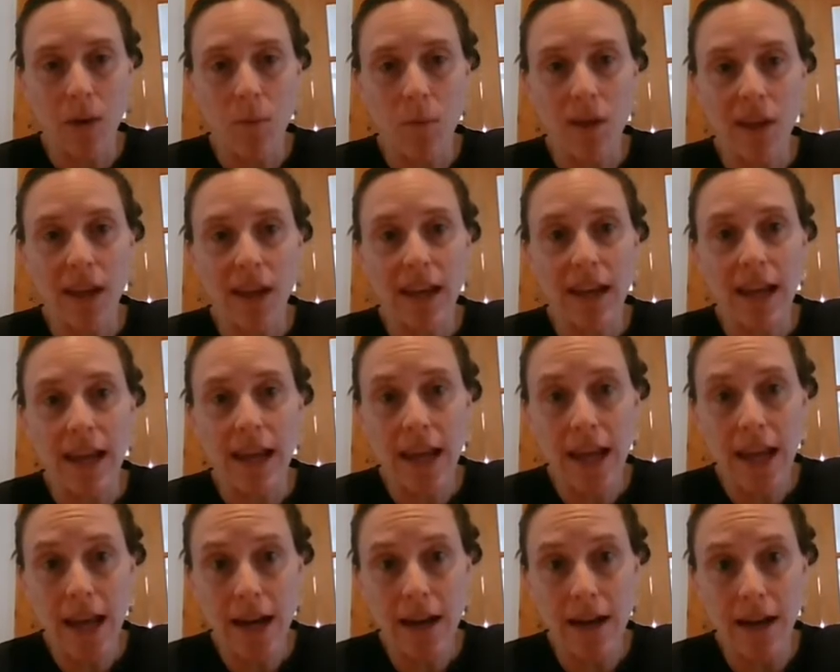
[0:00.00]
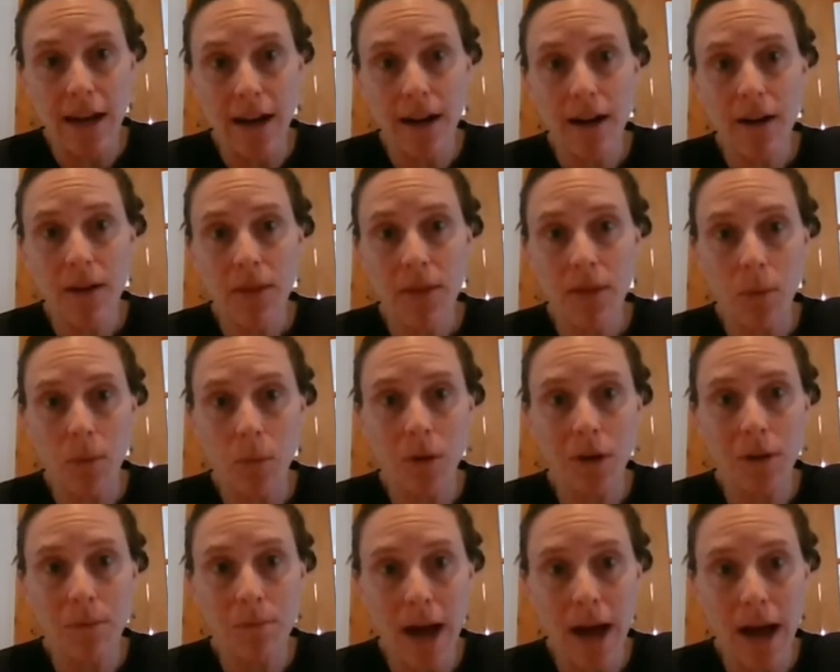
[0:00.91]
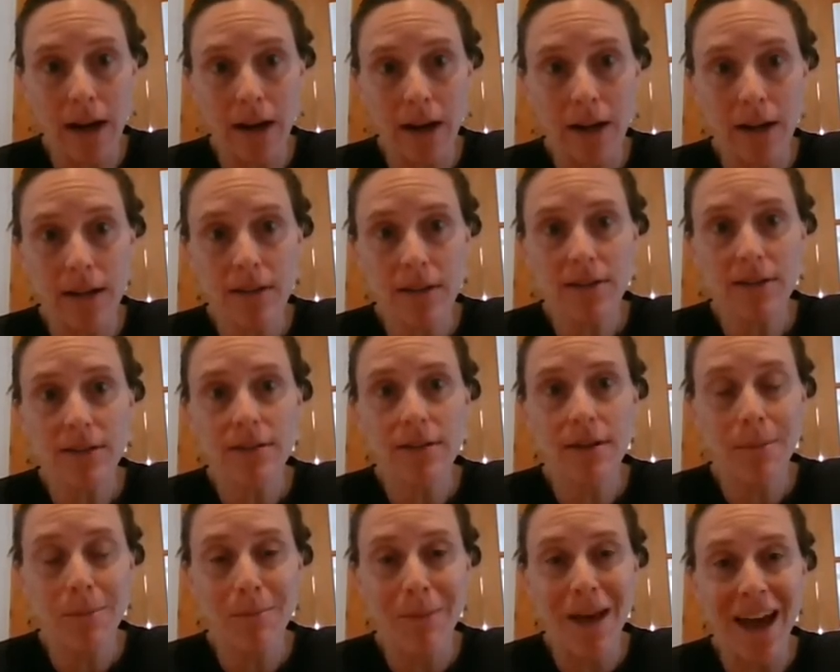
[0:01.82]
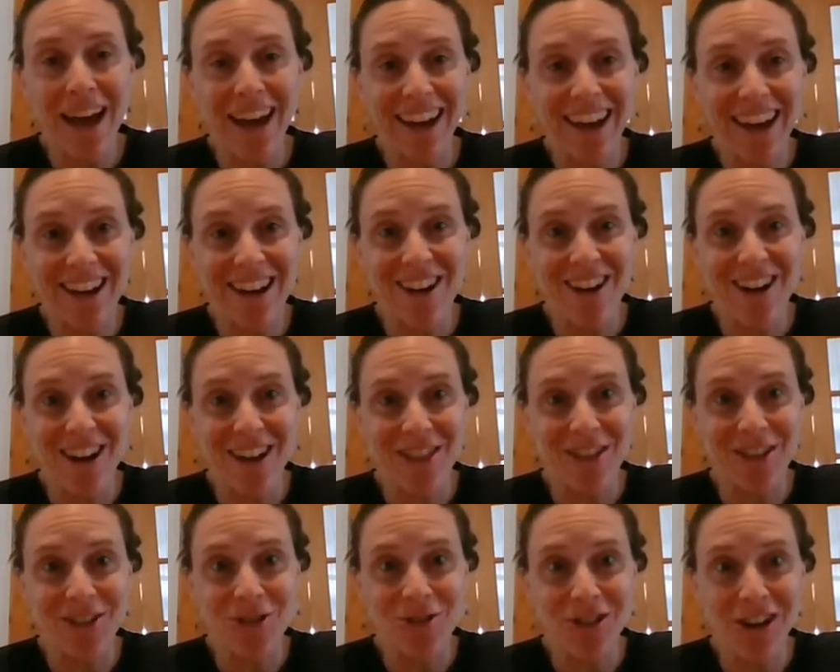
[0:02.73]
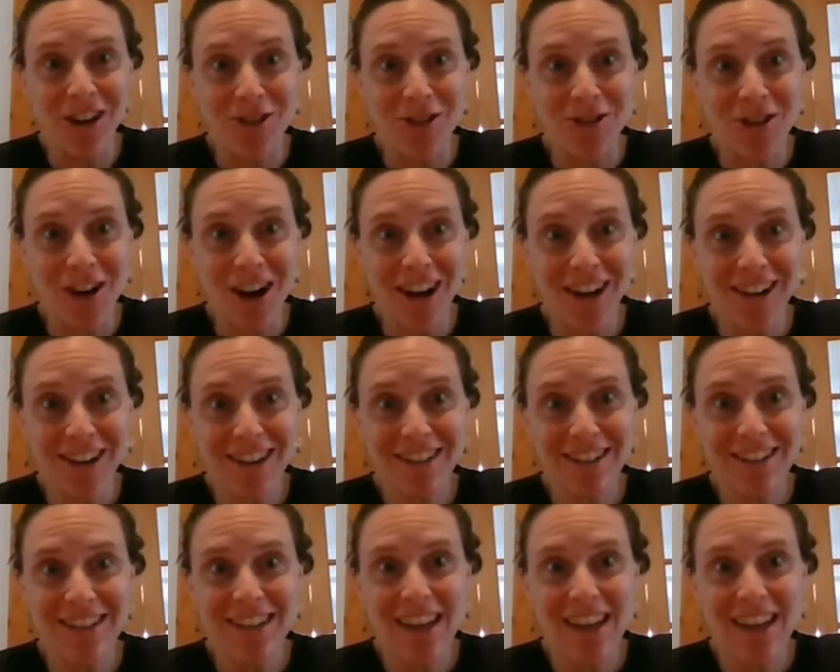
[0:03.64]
we could hear the woodpeckers pecking on the tree trunks,